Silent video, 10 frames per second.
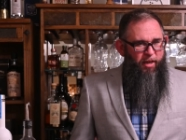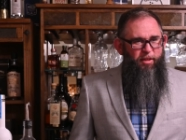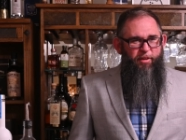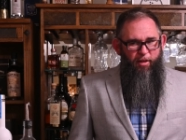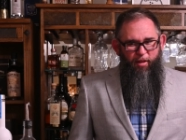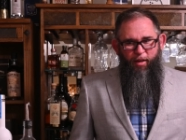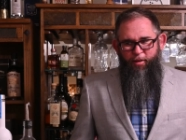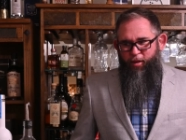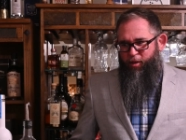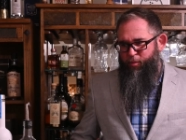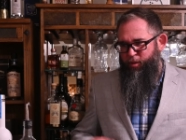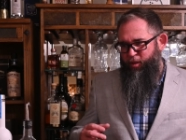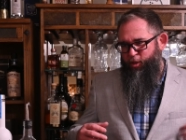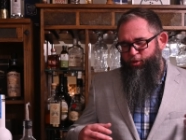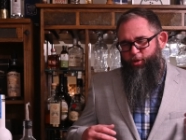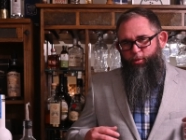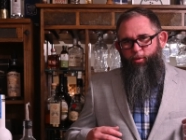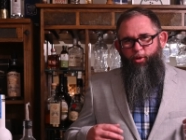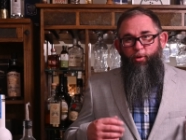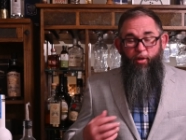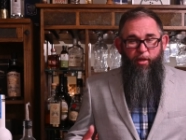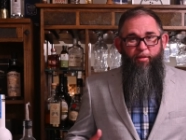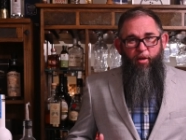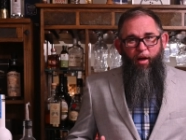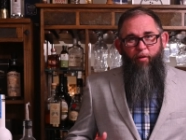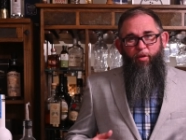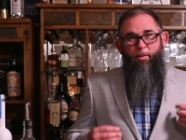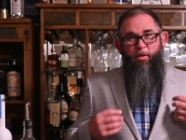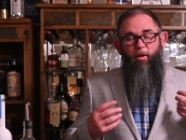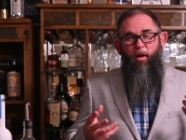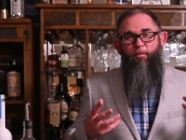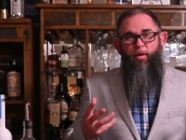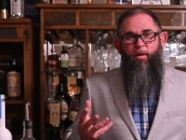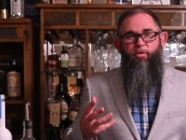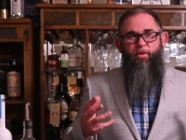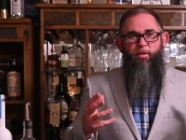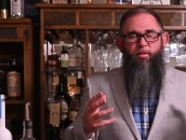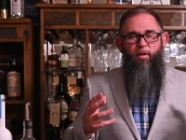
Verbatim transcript: I like that a lot. So you're getting the coffee, but the coffee isn't,